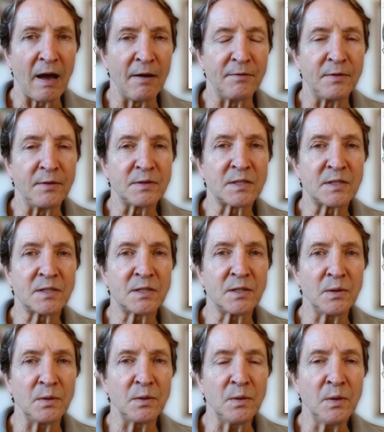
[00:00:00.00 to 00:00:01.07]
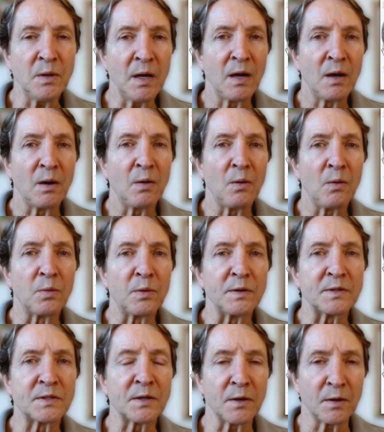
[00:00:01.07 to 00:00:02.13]
of Sioux
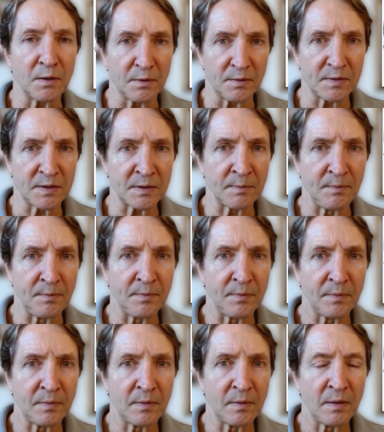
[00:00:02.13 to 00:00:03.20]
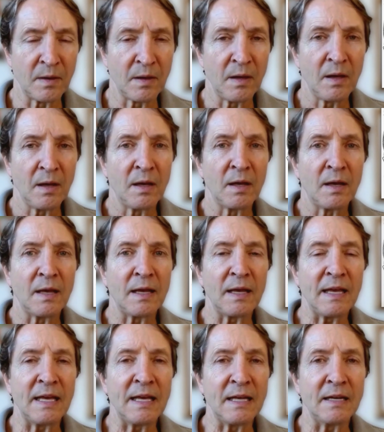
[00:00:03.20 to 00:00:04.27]
reserves
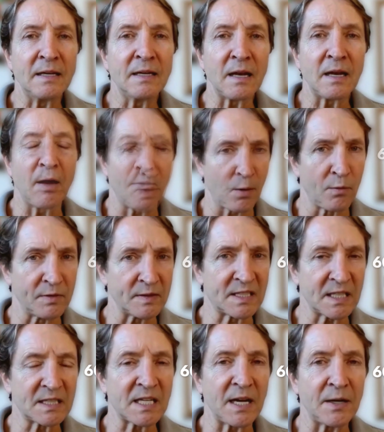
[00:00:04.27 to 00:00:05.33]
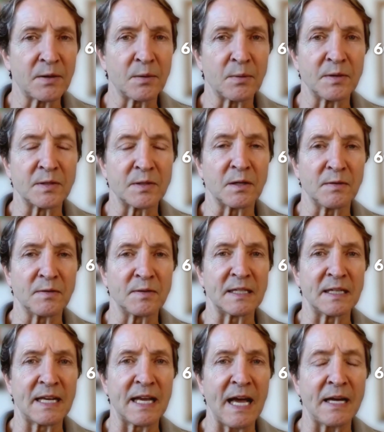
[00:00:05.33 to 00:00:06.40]
there are over 600
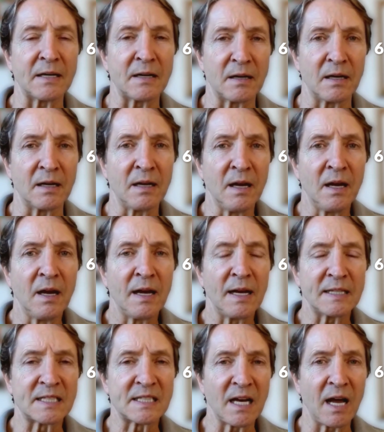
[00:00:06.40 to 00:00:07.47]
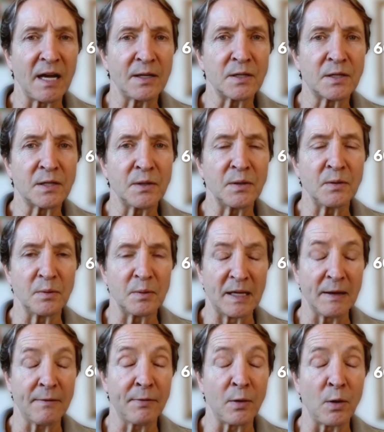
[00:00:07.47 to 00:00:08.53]
reserves in Canada assigned
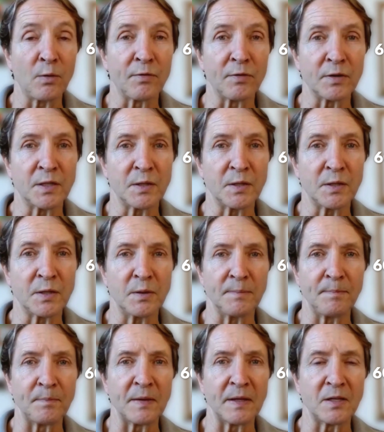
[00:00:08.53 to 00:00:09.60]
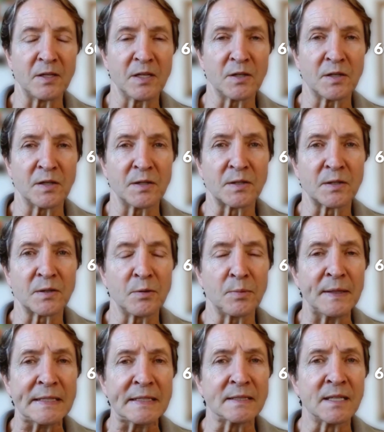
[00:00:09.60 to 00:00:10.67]
to given over to Indigenous
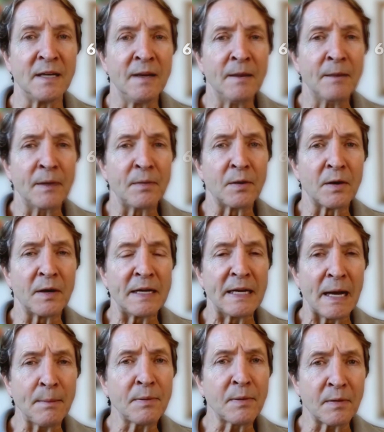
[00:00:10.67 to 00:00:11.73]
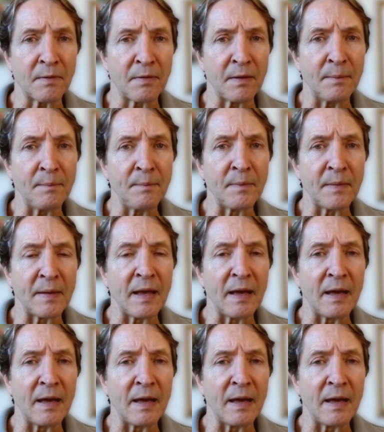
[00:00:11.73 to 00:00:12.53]
groupings, but there are a number of them